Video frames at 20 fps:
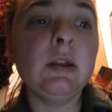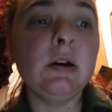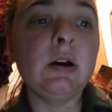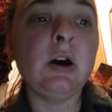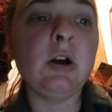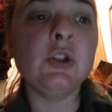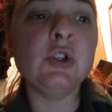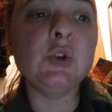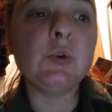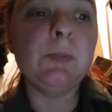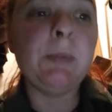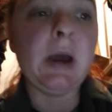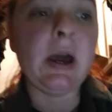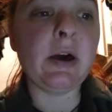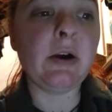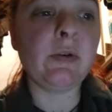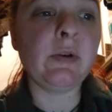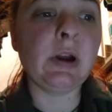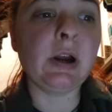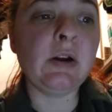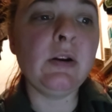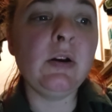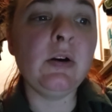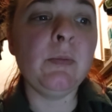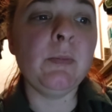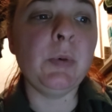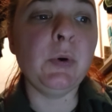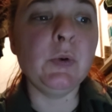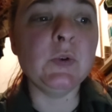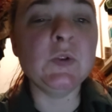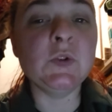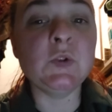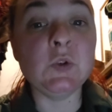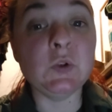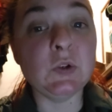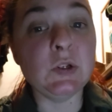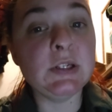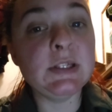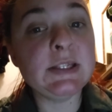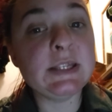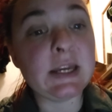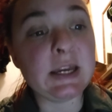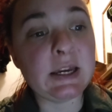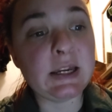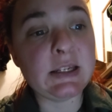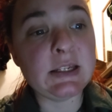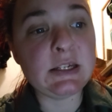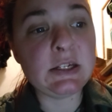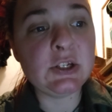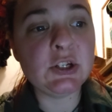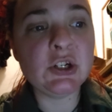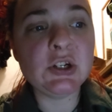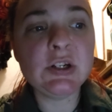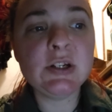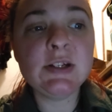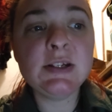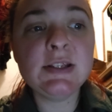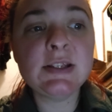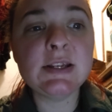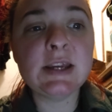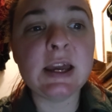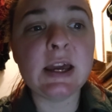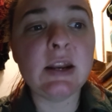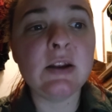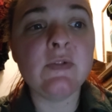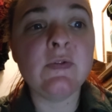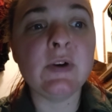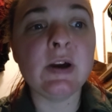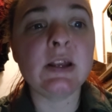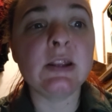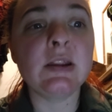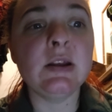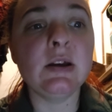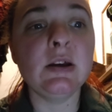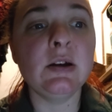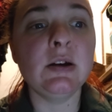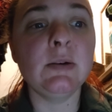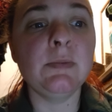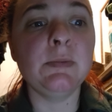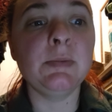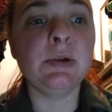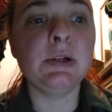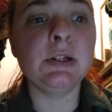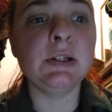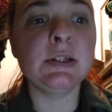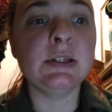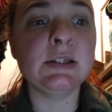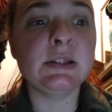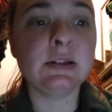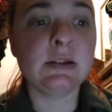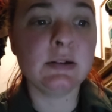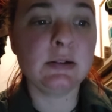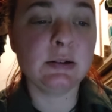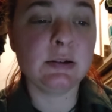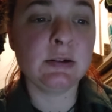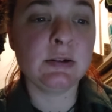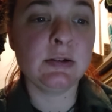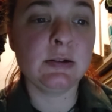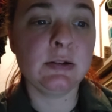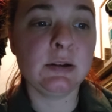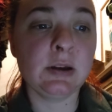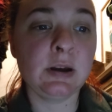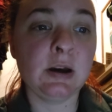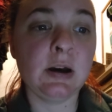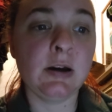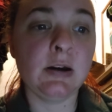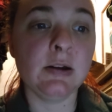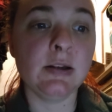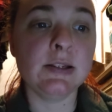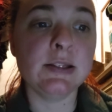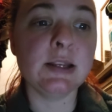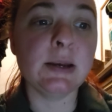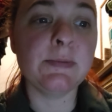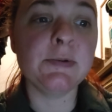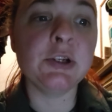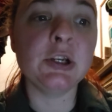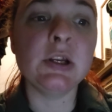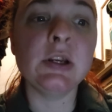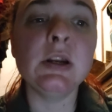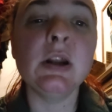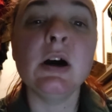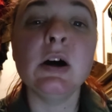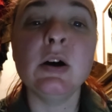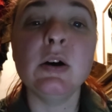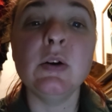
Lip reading: The cultural background of both students and teachers can affect the perception